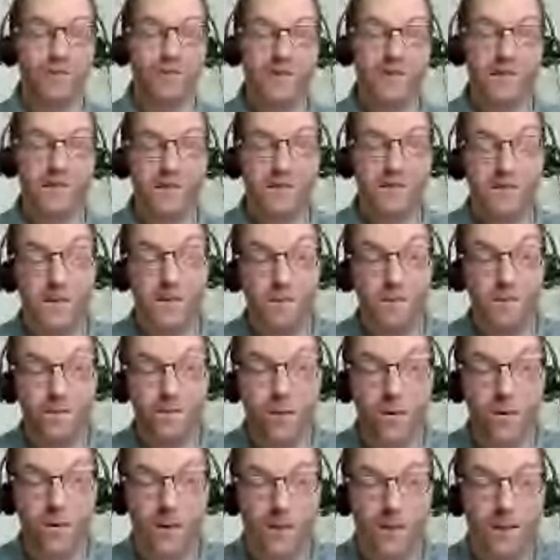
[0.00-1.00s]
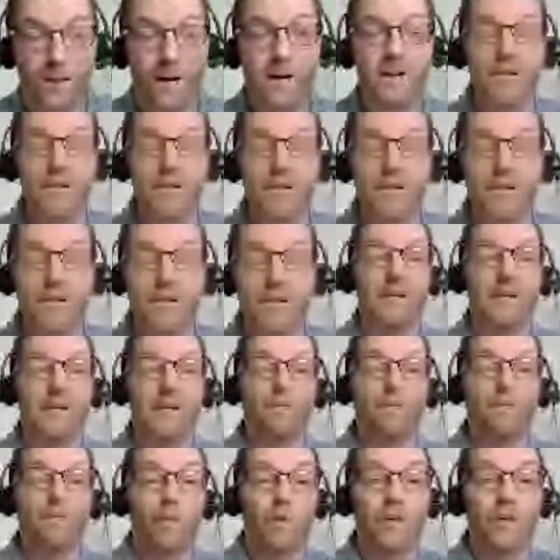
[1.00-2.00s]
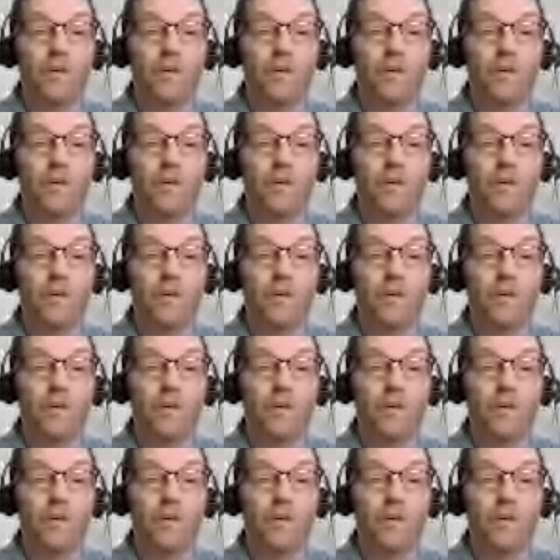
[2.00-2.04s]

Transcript: uh, servicing some of our clients